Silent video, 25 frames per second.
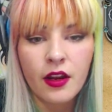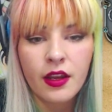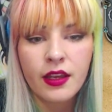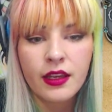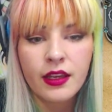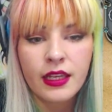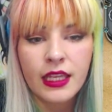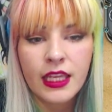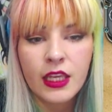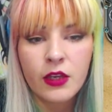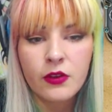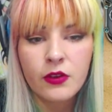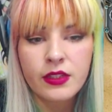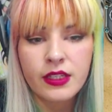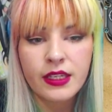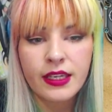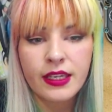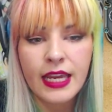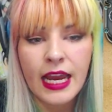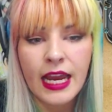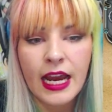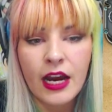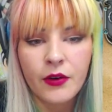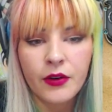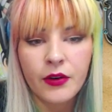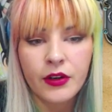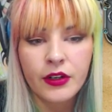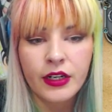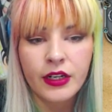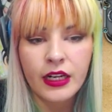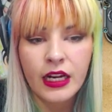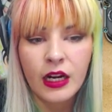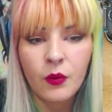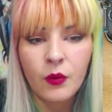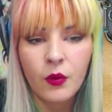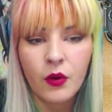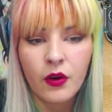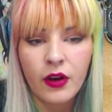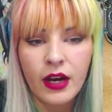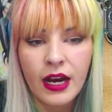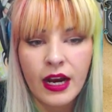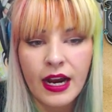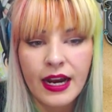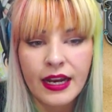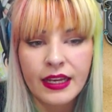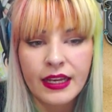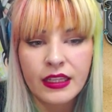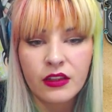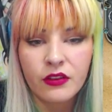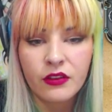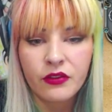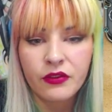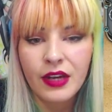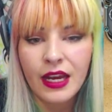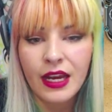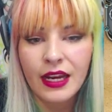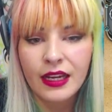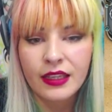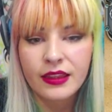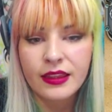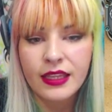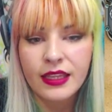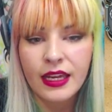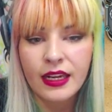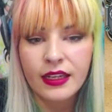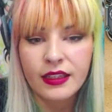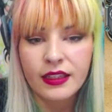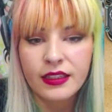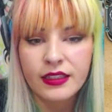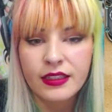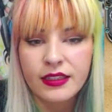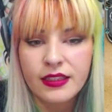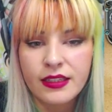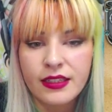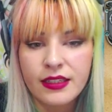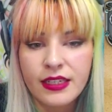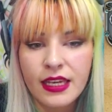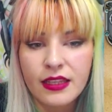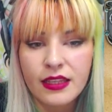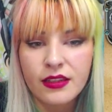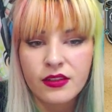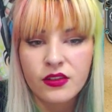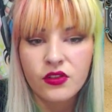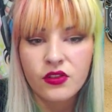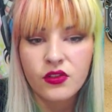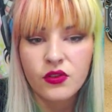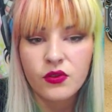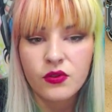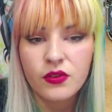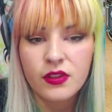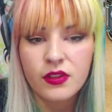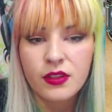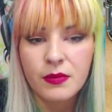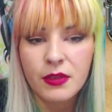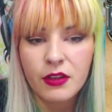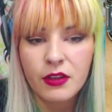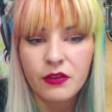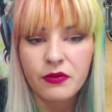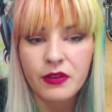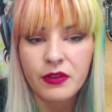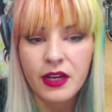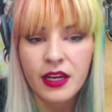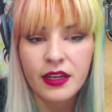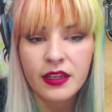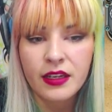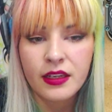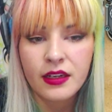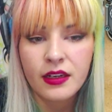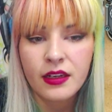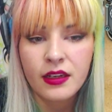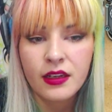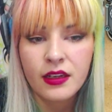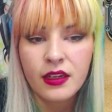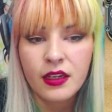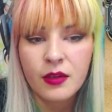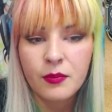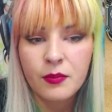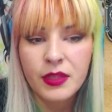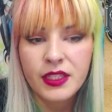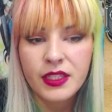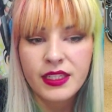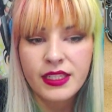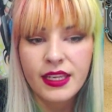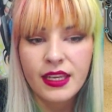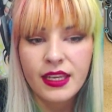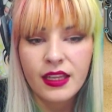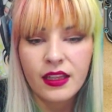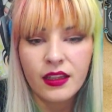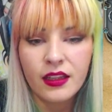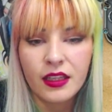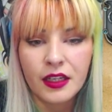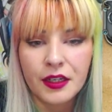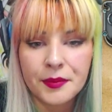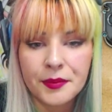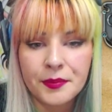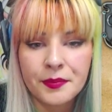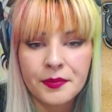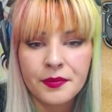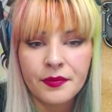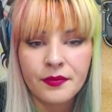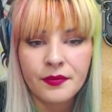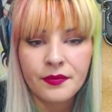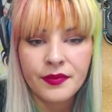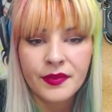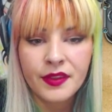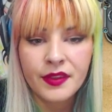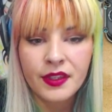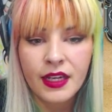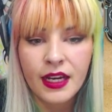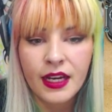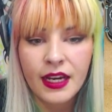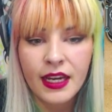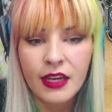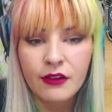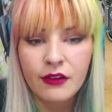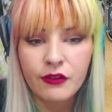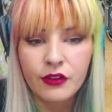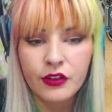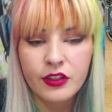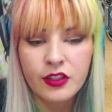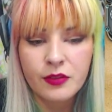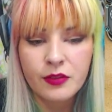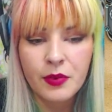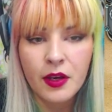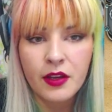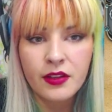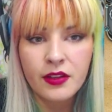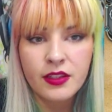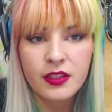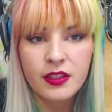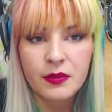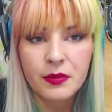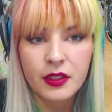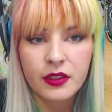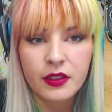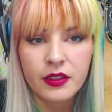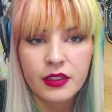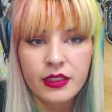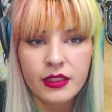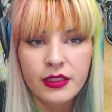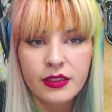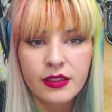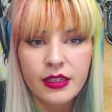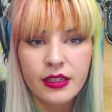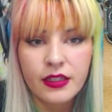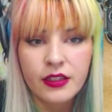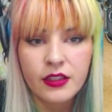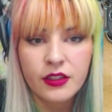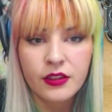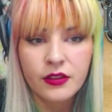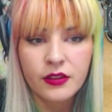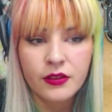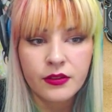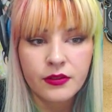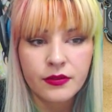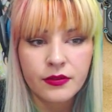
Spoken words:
He was a coward, and I won't hide the fact that his death suits me fine. But to kill him, I have responsibilities, I do.